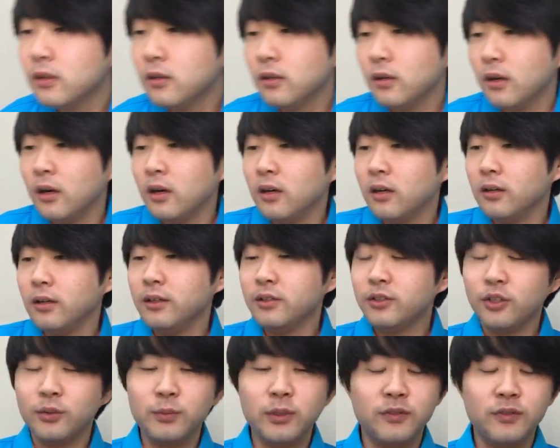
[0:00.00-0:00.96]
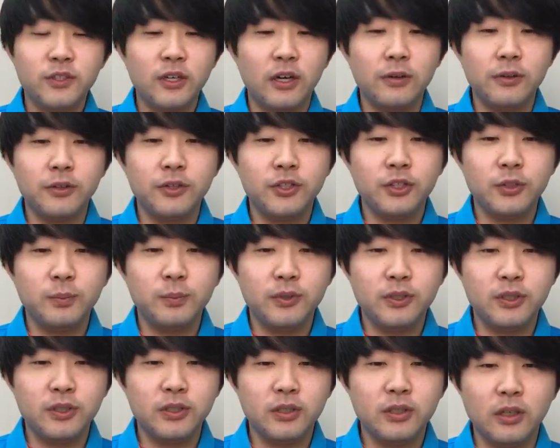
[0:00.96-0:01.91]
in terms of
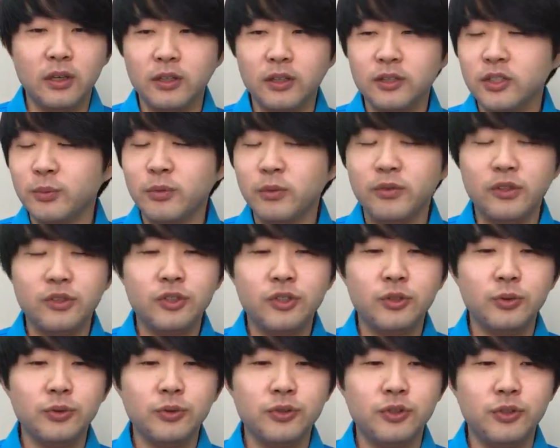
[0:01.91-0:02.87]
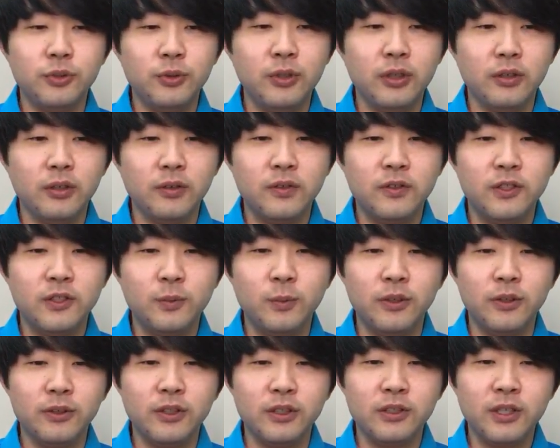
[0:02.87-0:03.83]
scholarships, some of our schools do give
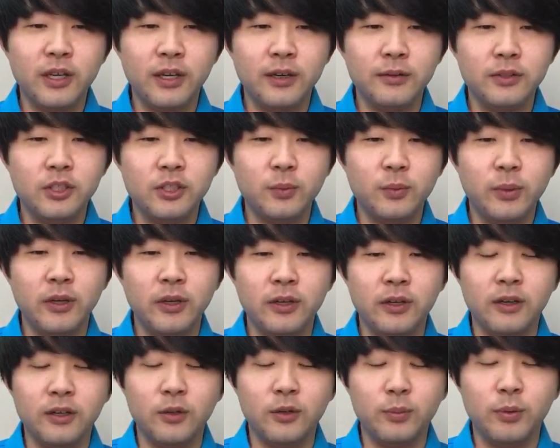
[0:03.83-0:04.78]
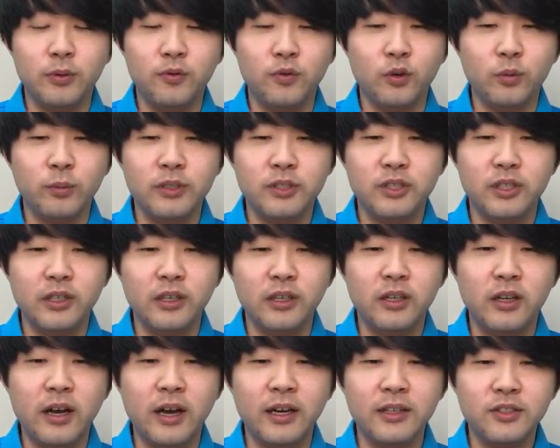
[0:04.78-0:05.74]
small discounts depending on your performance in
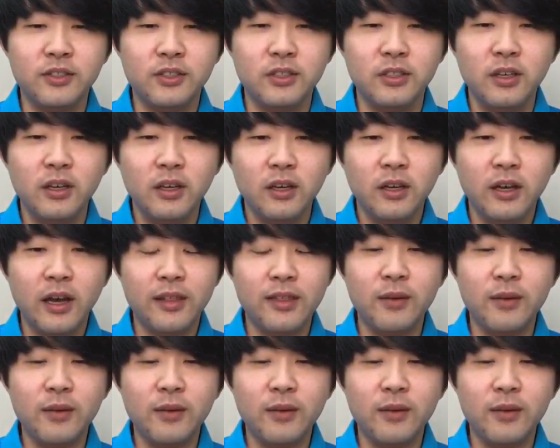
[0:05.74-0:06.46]
class, and that